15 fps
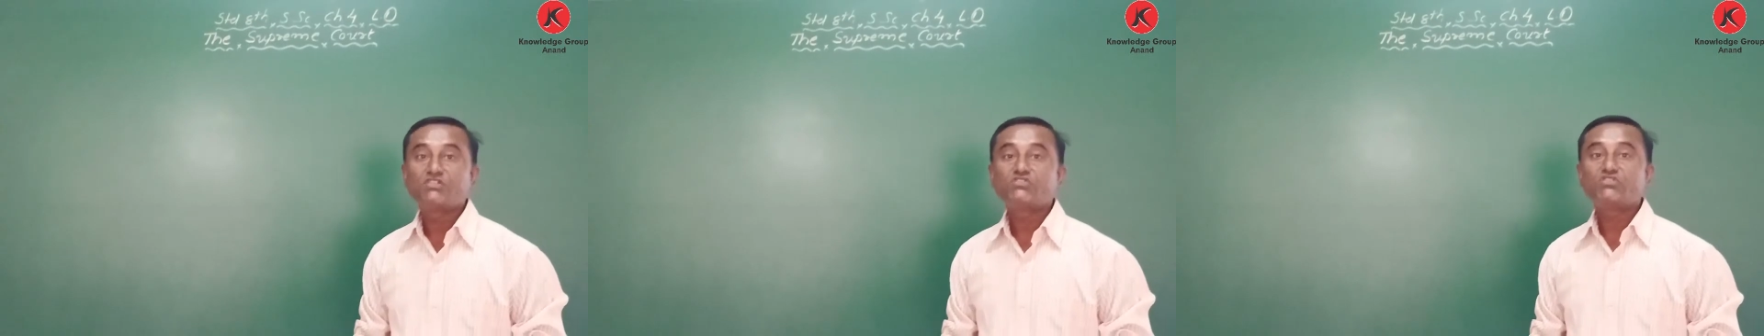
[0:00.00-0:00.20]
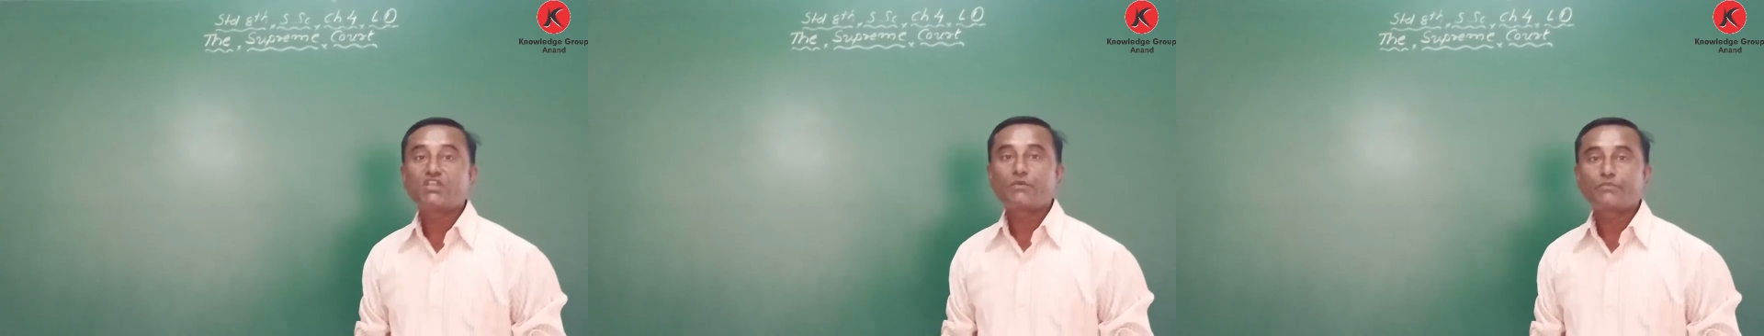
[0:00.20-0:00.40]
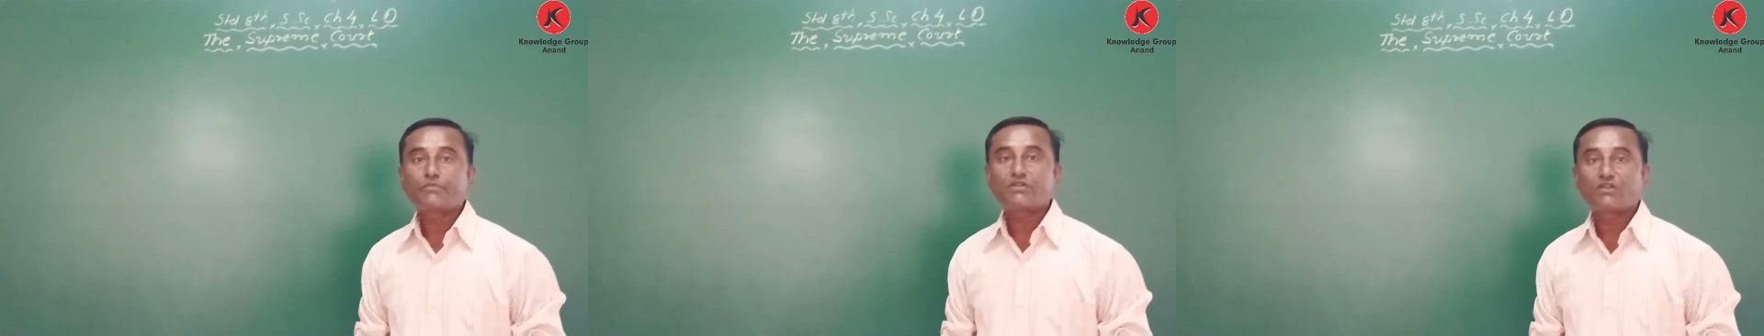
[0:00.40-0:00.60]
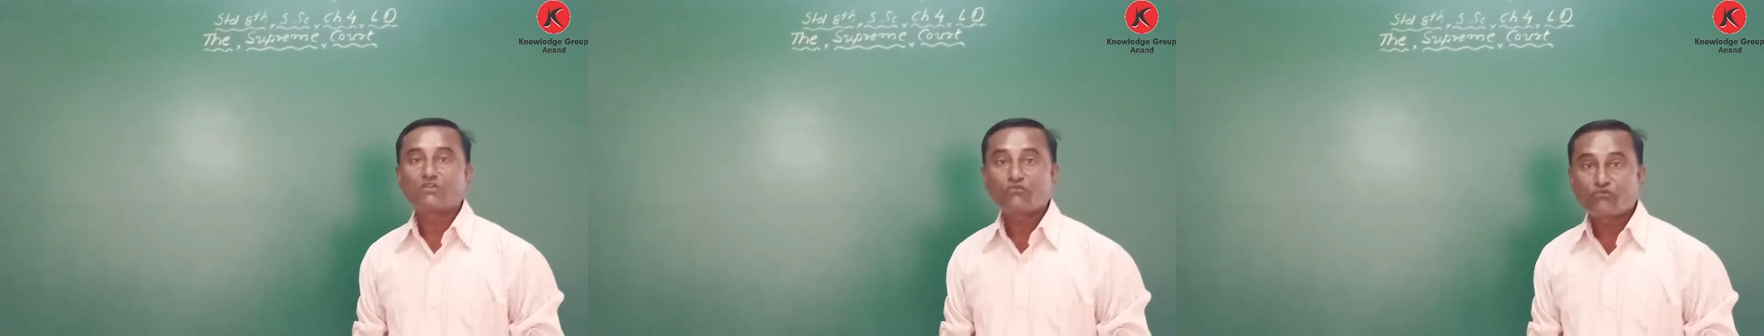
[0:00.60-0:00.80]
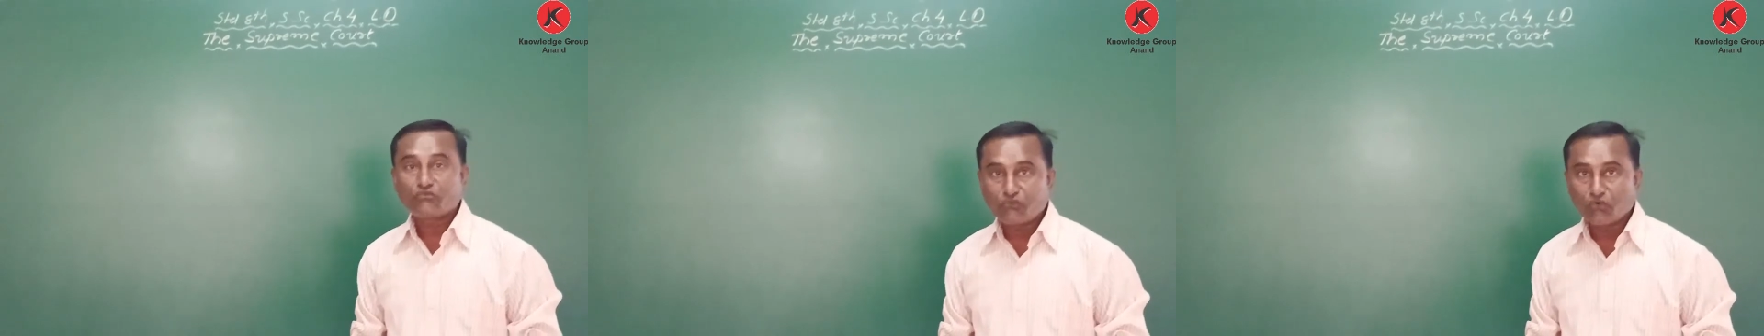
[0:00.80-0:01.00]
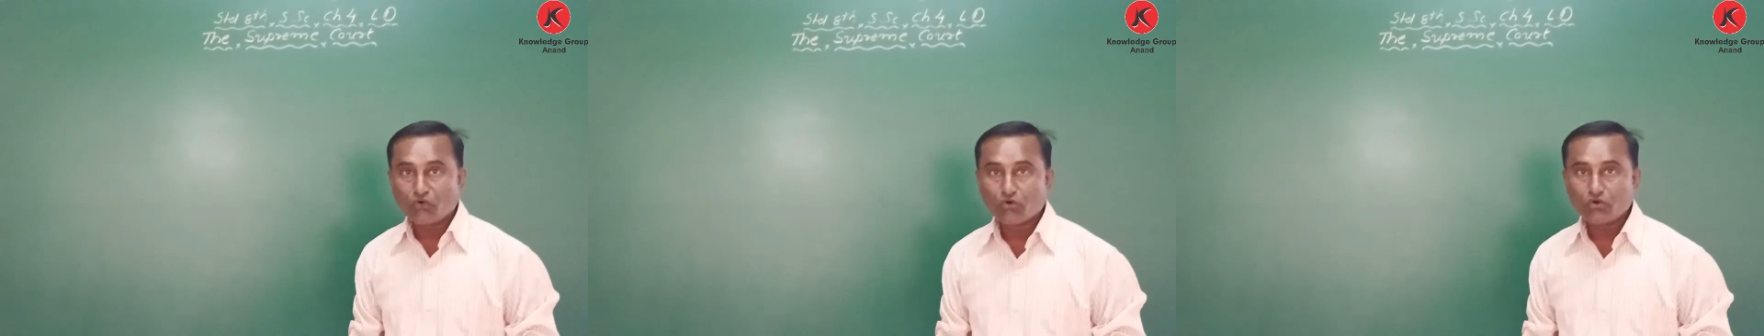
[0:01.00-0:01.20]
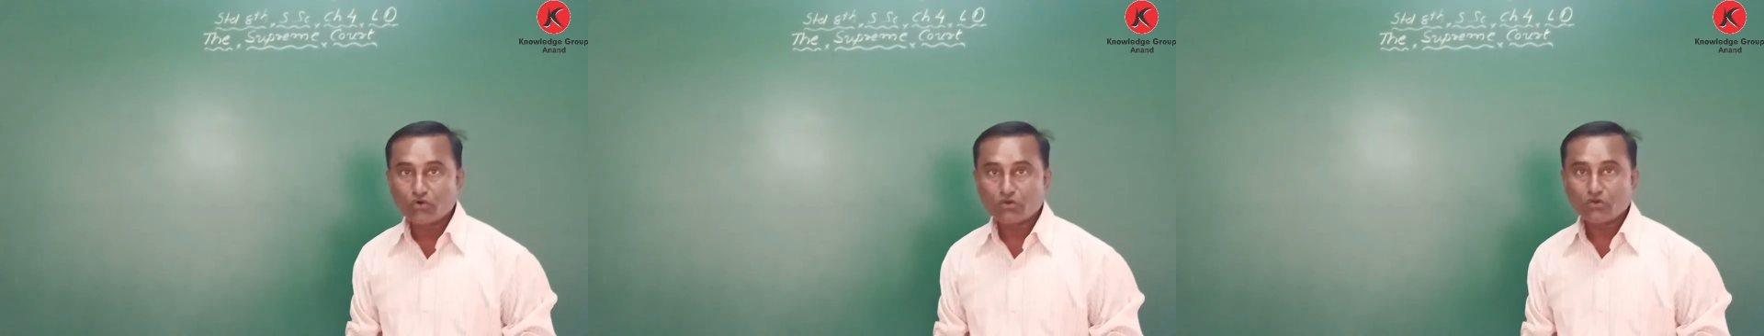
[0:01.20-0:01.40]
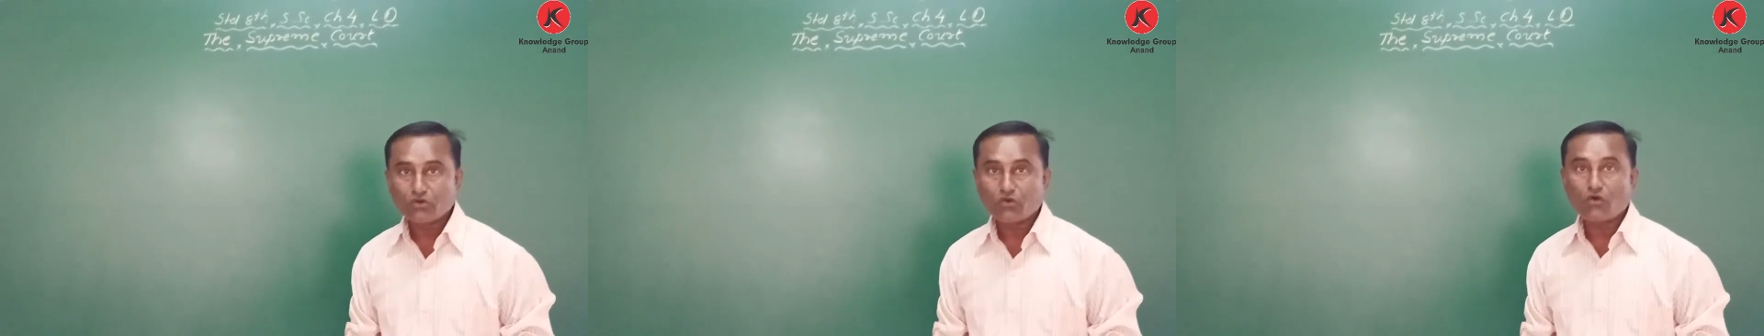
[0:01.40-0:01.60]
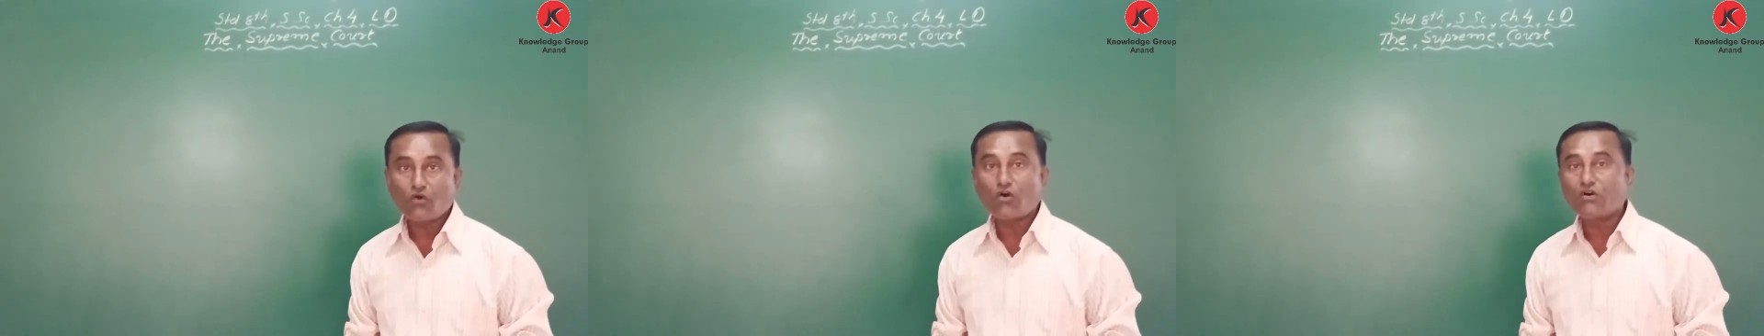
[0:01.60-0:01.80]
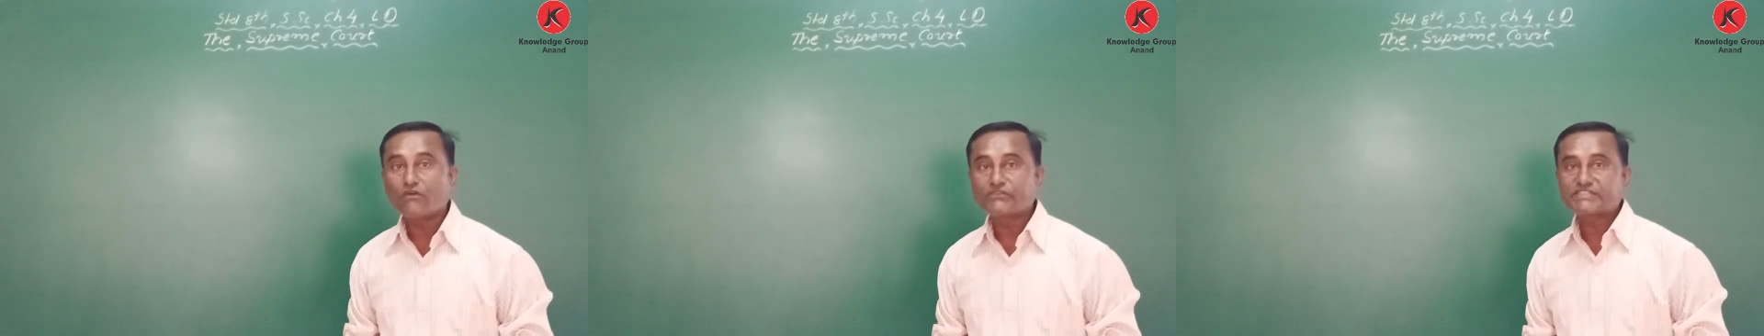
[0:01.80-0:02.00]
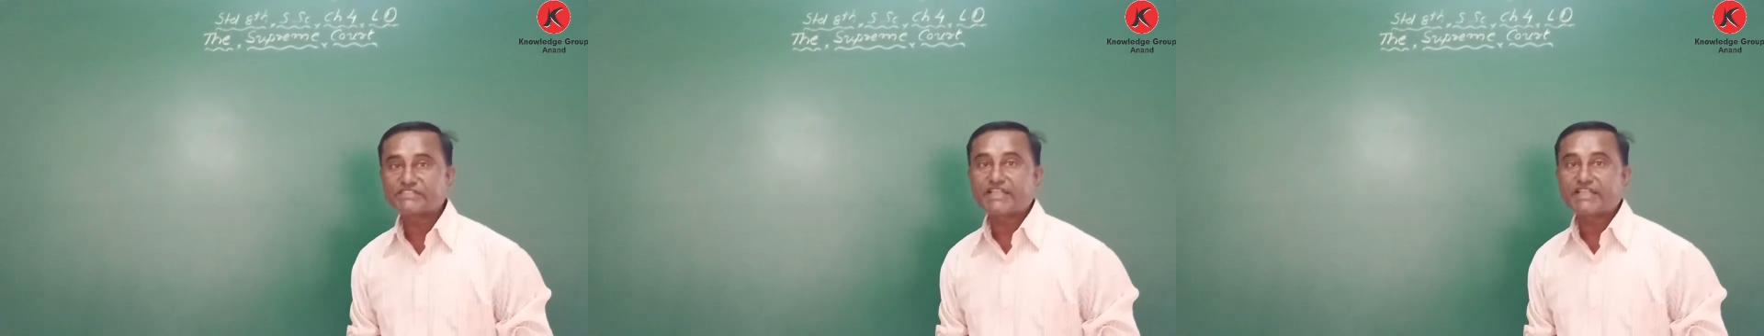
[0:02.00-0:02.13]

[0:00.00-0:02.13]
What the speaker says: chapter 4 of